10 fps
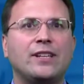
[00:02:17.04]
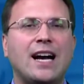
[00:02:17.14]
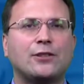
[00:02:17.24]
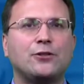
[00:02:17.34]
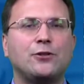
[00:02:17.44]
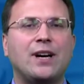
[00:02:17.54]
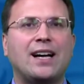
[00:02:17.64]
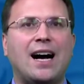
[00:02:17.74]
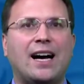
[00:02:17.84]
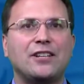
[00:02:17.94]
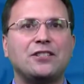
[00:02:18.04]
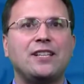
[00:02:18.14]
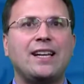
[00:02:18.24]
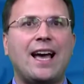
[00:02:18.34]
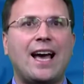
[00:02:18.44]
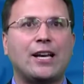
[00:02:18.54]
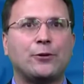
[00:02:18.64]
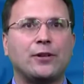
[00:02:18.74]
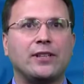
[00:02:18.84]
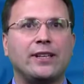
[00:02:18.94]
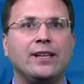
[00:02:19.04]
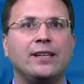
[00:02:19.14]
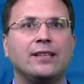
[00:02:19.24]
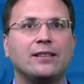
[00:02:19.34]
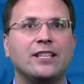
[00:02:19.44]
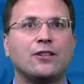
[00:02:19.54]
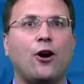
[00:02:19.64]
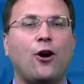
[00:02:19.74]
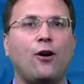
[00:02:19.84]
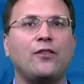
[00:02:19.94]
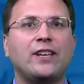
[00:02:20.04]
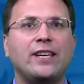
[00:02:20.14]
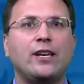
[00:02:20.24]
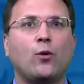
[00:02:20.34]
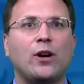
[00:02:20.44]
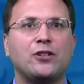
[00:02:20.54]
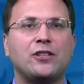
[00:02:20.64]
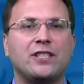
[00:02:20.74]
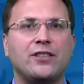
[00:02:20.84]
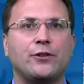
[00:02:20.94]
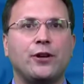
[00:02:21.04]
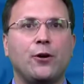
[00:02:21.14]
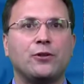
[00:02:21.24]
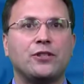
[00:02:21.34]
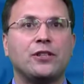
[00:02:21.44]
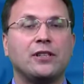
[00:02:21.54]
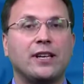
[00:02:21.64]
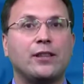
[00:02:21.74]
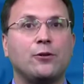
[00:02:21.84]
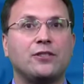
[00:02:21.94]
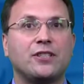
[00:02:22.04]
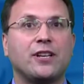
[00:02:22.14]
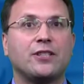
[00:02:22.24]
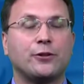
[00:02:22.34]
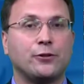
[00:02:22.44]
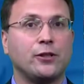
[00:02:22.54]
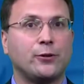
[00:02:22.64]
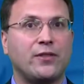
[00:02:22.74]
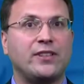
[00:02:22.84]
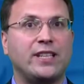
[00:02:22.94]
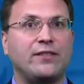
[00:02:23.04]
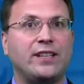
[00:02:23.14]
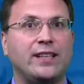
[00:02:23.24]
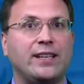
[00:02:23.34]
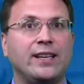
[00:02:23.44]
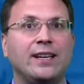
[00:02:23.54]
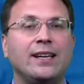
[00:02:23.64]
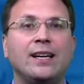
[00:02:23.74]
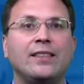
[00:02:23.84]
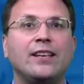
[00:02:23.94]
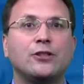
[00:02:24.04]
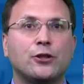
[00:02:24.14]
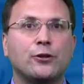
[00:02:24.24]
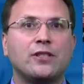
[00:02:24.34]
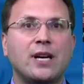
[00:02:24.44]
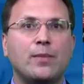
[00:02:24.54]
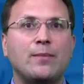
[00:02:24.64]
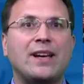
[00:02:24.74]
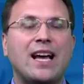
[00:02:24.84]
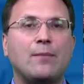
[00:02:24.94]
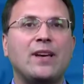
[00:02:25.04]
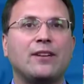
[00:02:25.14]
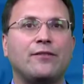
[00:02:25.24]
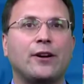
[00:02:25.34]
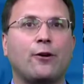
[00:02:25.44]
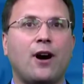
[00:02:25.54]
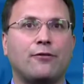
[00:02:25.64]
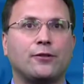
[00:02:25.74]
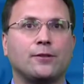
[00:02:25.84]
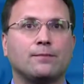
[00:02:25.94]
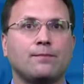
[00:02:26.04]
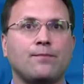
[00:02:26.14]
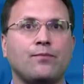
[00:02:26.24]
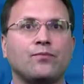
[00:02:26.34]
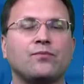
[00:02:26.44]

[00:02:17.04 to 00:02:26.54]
If the doctors do not honestly and accurately list all the key questions in their notes, like those discussed earlier on the DVD, the insurance company may not make a fair offer.